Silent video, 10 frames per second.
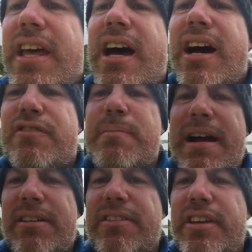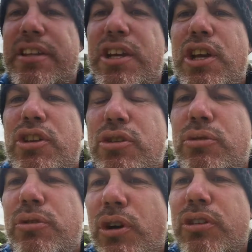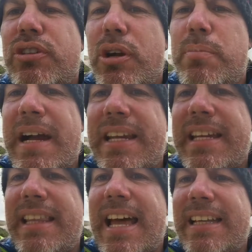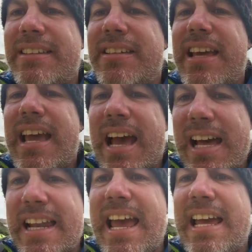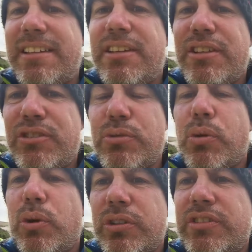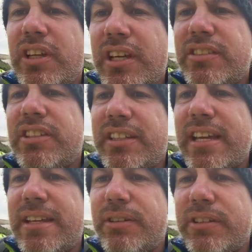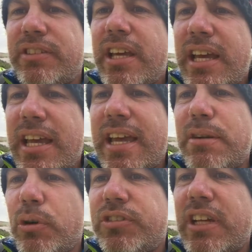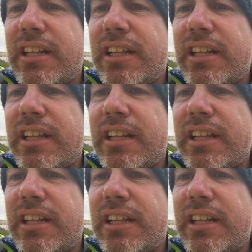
half marathon, you do not go back inland and head towards St David's. It was done